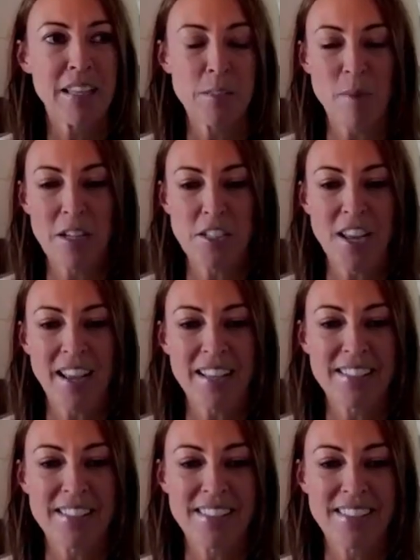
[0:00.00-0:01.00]
as much
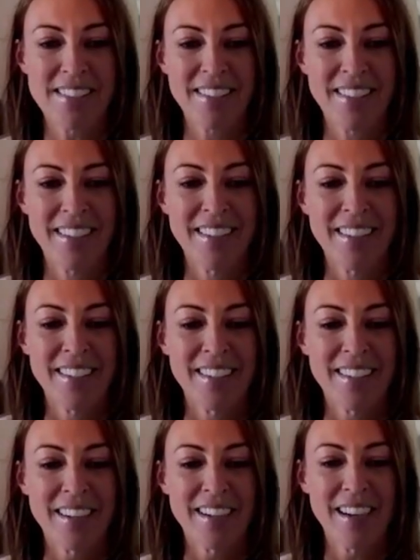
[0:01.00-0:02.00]
as
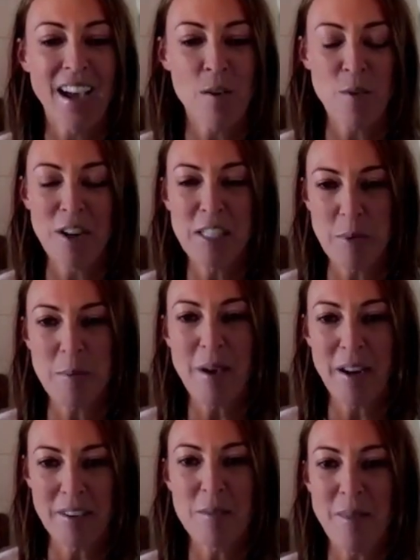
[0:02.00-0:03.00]
I wanted to be
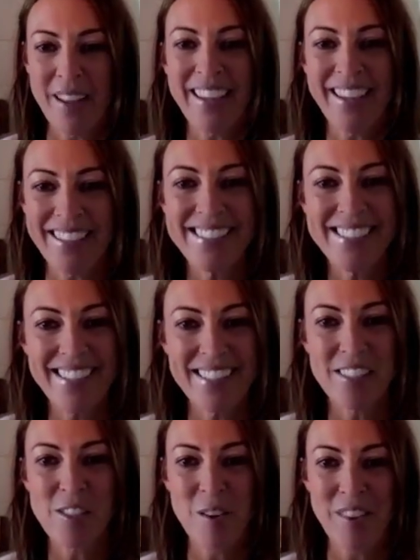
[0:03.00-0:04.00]
better for my kids.
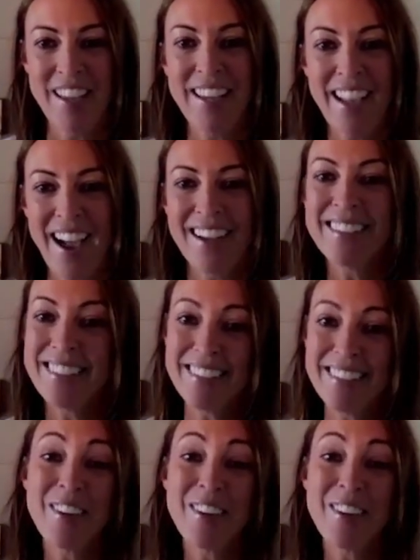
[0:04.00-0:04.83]
And so thank God,